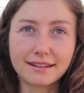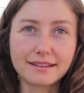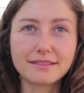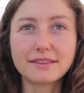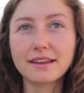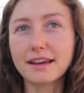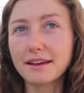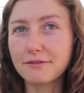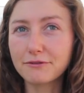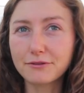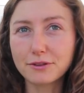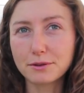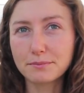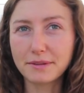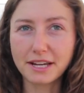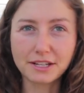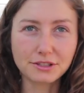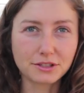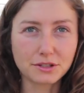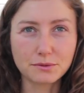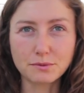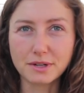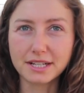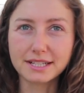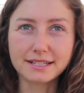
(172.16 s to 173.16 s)
The
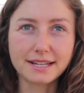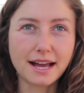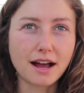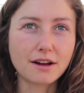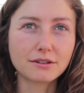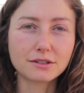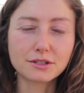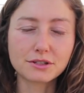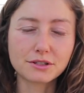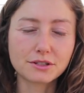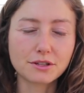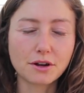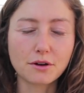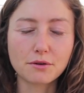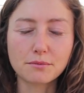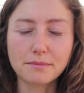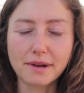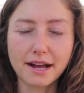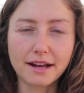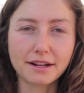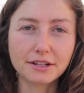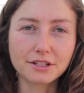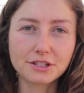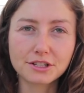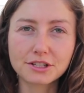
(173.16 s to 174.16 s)
inflammation went down so
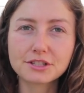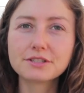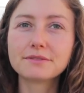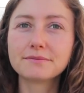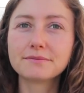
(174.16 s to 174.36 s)
much.